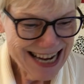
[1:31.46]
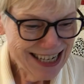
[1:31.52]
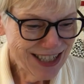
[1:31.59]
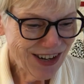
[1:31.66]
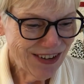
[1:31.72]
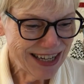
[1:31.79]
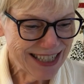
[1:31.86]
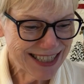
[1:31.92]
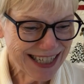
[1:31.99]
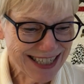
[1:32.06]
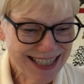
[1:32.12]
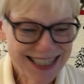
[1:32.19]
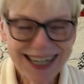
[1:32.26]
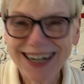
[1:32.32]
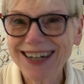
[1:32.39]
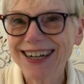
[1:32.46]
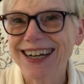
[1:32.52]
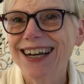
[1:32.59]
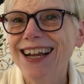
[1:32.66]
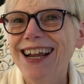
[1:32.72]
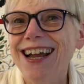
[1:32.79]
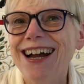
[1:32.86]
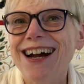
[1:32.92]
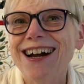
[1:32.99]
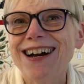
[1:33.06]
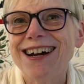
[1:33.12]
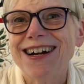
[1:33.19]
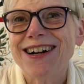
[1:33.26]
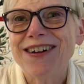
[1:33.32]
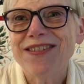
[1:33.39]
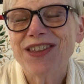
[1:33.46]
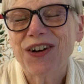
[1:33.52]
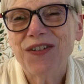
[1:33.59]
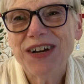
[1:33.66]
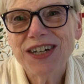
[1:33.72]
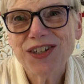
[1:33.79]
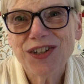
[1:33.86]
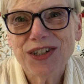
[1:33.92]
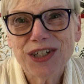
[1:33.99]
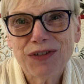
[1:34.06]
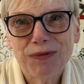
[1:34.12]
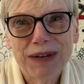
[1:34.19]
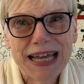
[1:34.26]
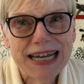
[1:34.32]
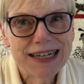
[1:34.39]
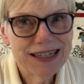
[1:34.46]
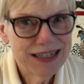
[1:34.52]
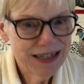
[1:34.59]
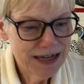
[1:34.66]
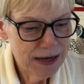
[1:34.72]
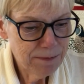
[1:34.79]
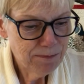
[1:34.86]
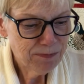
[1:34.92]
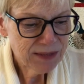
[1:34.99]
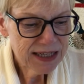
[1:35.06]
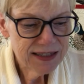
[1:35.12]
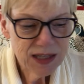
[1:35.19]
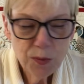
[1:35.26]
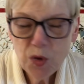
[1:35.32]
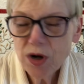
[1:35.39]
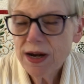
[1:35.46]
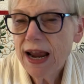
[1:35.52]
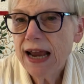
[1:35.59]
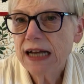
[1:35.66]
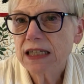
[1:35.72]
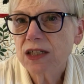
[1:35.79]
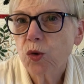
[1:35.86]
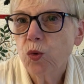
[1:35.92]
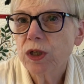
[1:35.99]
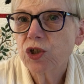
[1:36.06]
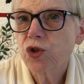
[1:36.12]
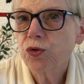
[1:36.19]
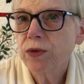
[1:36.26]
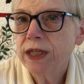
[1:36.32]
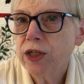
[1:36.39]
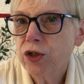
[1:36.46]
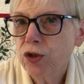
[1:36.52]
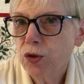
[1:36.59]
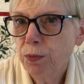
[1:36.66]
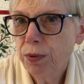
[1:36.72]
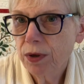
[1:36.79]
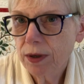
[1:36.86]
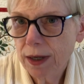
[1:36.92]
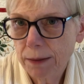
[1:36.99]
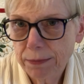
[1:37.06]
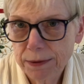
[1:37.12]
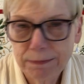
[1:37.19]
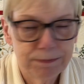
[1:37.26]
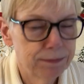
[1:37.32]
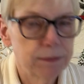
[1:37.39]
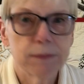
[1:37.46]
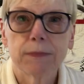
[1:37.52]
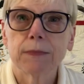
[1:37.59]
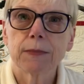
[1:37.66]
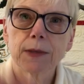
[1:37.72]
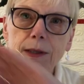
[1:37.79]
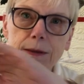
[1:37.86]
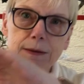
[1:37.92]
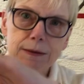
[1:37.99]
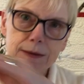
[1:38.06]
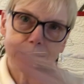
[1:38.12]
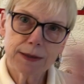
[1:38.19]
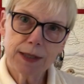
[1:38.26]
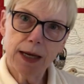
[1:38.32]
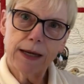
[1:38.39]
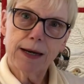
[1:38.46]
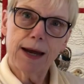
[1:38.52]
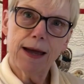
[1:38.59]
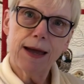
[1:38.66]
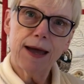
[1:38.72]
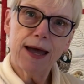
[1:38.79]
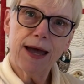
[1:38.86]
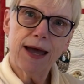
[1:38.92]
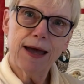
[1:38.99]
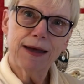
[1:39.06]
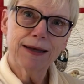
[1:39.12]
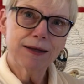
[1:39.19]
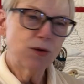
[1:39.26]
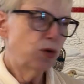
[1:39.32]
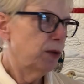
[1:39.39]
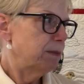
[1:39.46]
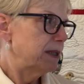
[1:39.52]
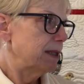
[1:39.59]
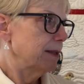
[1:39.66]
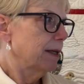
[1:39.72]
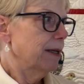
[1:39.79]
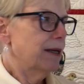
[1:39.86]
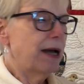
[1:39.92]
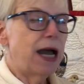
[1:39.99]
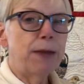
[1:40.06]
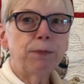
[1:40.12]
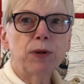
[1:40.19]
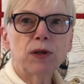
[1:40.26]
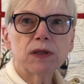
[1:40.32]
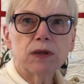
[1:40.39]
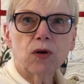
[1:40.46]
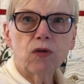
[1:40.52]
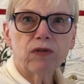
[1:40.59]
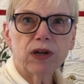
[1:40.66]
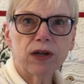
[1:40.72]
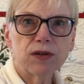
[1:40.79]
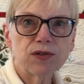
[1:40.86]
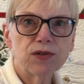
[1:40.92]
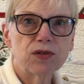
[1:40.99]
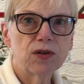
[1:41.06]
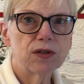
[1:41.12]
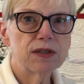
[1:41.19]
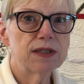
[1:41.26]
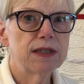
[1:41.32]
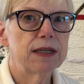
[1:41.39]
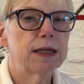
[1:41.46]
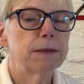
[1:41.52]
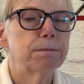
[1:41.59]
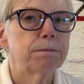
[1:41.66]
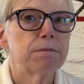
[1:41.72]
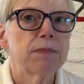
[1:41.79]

So let's get started. The questions from last time, someone asked, what tree do you put up? Ta-da! Whoops, I pulled it over here so you could see it.